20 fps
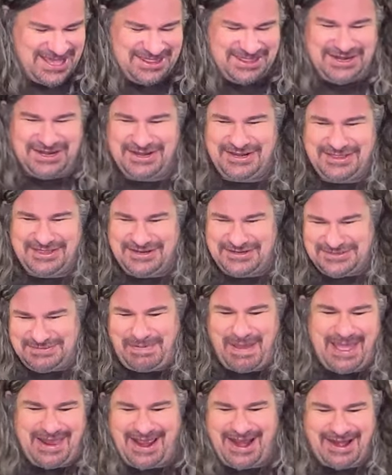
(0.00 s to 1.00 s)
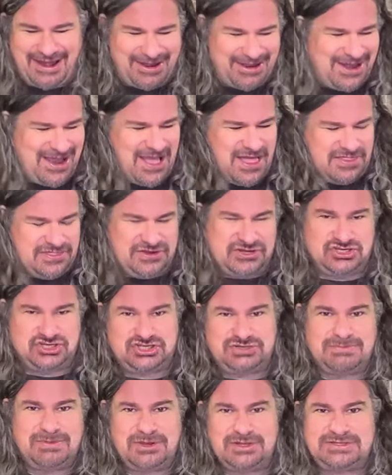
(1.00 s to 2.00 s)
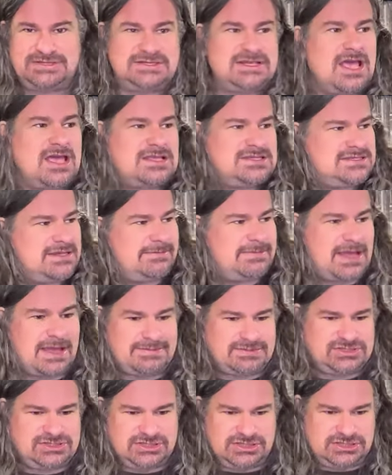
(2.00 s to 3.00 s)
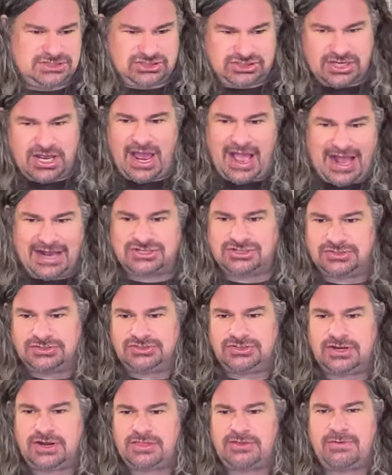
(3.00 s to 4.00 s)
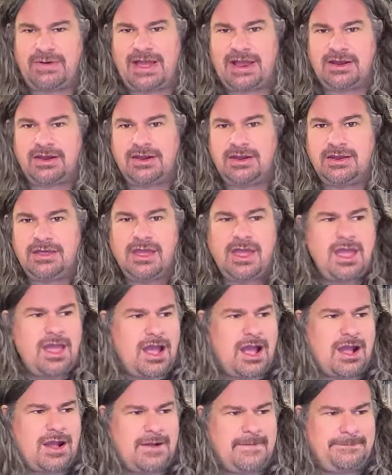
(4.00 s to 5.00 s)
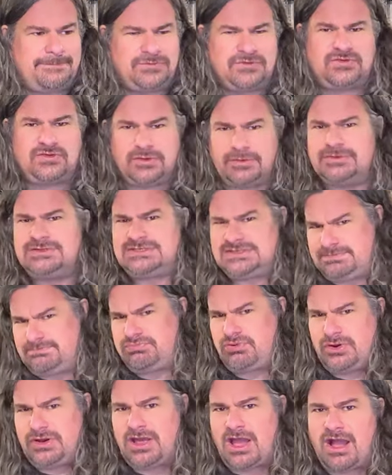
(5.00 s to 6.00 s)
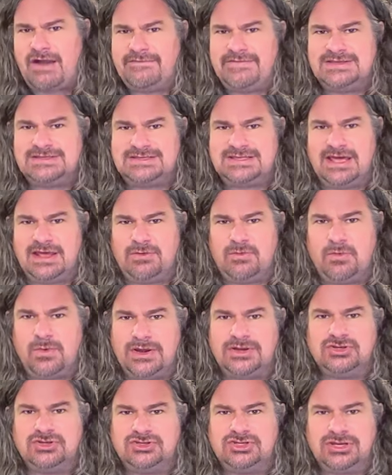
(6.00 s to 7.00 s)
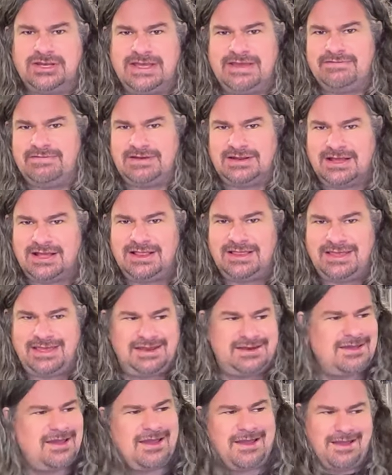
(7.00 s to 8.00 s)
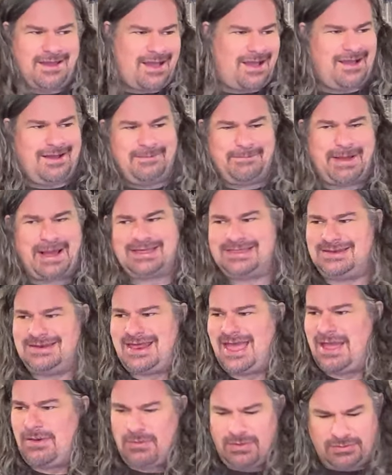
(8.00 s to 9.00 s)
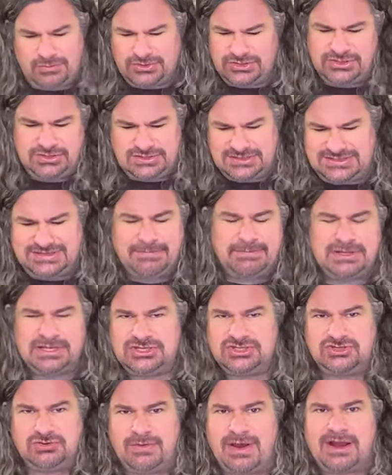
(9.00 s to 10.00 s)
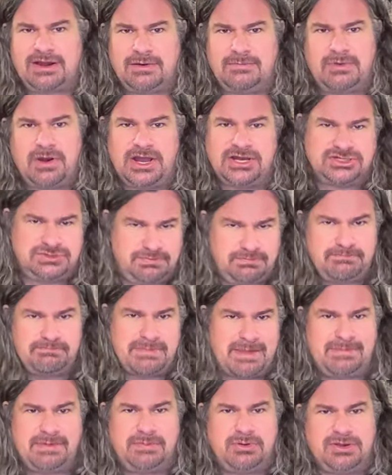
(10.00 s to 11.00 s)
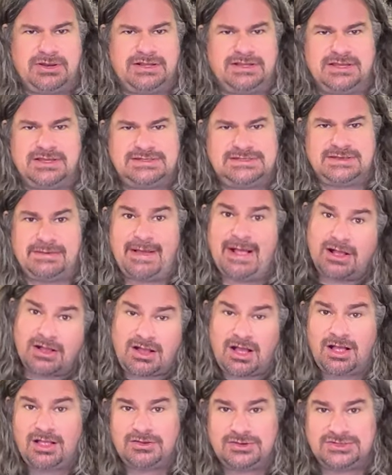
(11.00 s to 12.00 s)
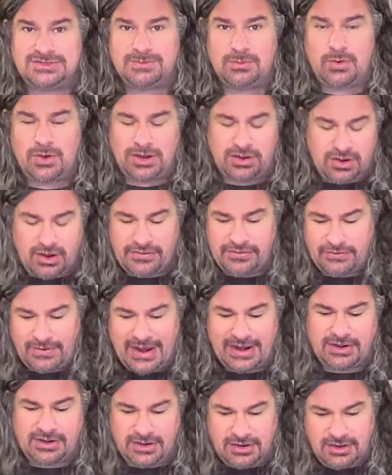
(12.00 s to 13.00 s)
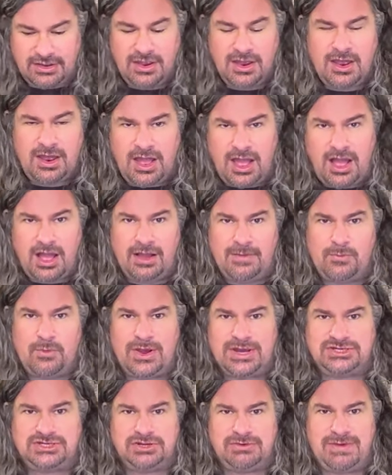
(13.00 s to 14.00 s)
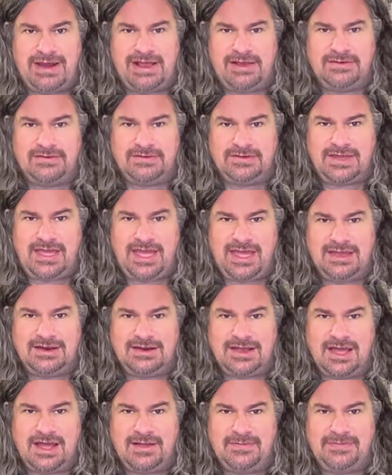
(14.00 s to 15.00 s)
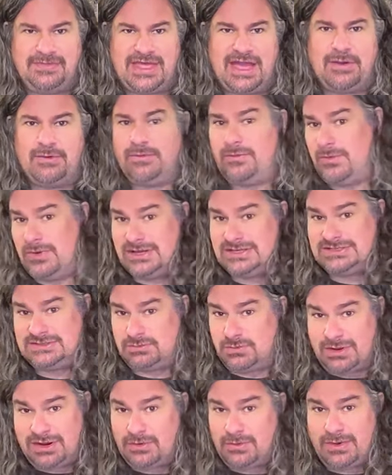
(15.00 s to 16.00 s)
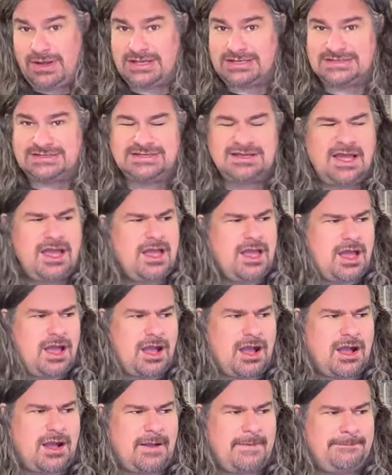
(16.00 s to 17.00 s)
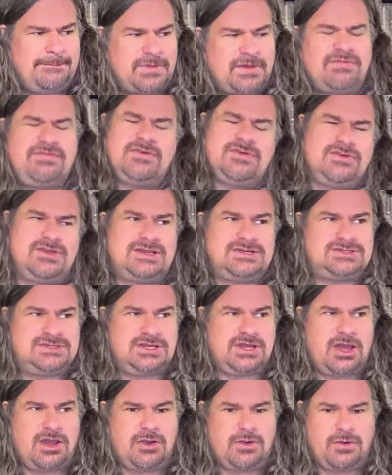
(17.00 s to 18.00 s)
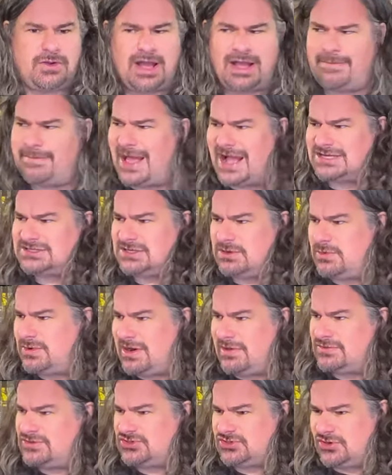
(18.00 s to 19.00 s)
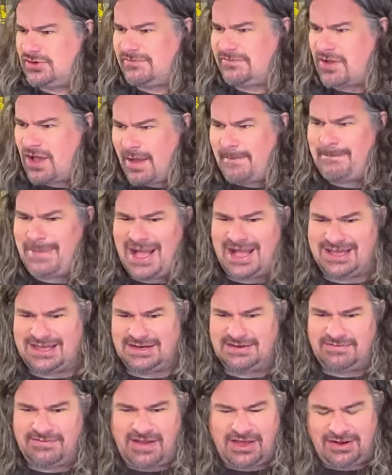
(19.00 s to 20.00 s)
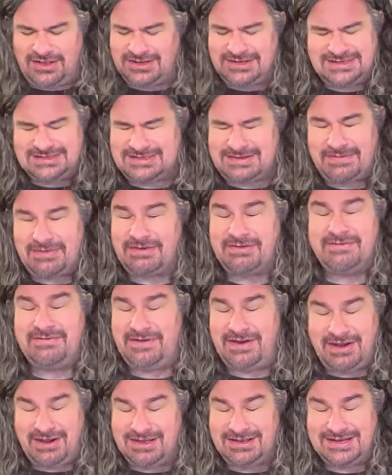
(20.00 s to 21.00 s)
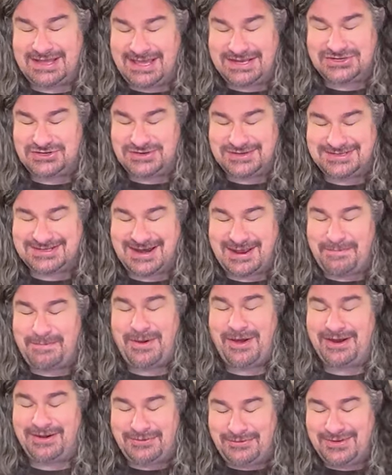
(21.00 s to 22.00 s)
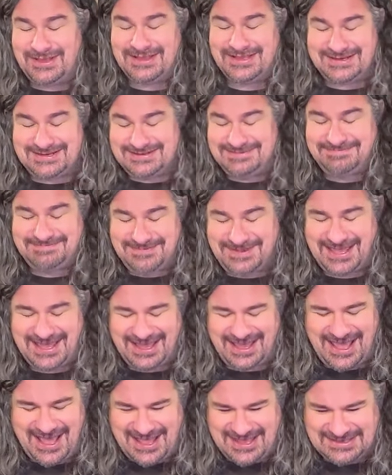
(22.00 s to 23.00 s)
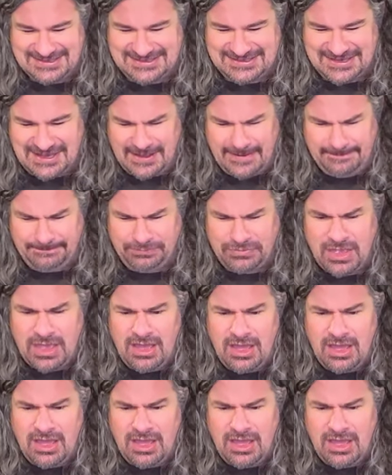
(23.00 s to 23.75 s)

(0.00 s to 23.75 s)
there there's pet hair. There's schmutz. Sometimes there's uh, actual dirt on the record. Um, so it's pretty obvious that one should give it a clean. Uh, back in the day, one would simply use a record brush, maybe put a, some alcohol or some water on the record, um, wash it around, and um, that was what it was. Um, a few years ago, um, actually, when I was sort of got back into vinyl, I did something very dangerous, and I bought a really kick-ass um,